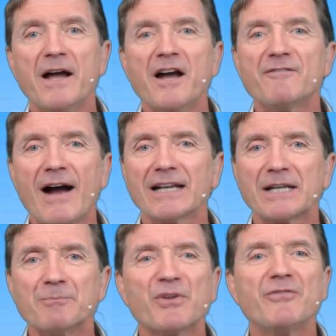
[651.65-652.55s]

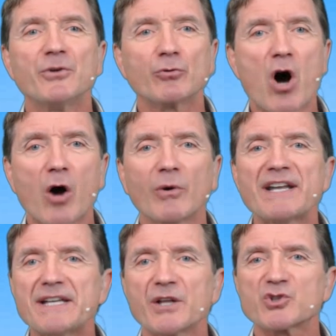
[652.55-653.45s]
Finally, if you're already
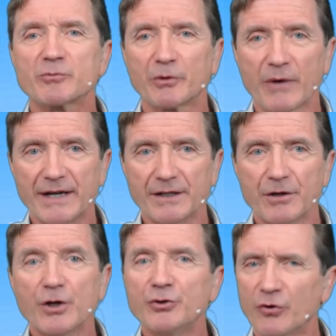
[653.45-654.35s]
instrument rated,
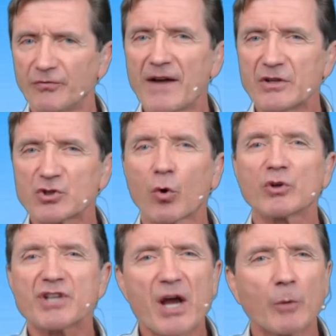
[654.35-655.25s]
you'll find this
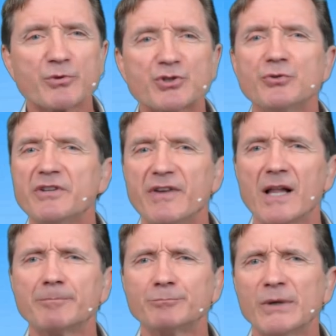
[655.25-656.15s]
course helps you
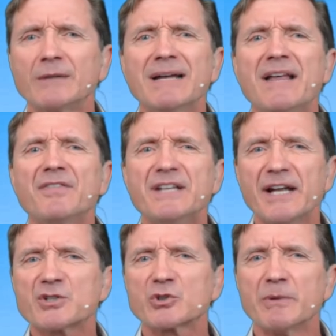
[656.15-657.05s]
develop, well, the
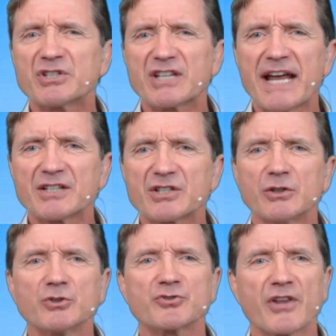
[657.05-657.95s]
instrument scan
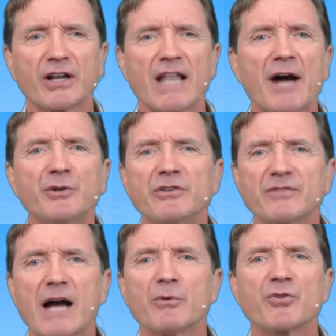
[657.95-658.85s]
skills that allow you to
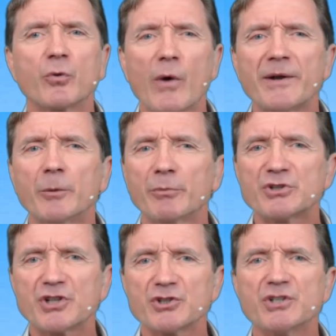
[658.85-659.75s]
fly with greater
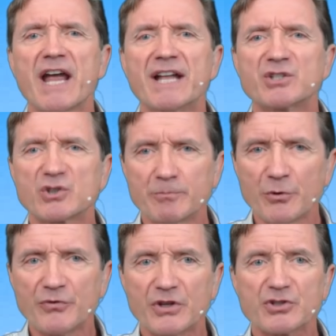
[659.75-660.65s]
precision and
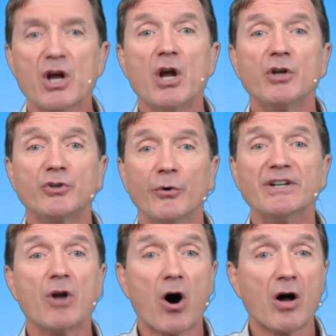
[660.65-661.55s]
smoothness during
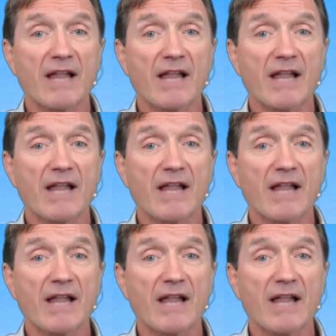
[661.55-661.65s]
all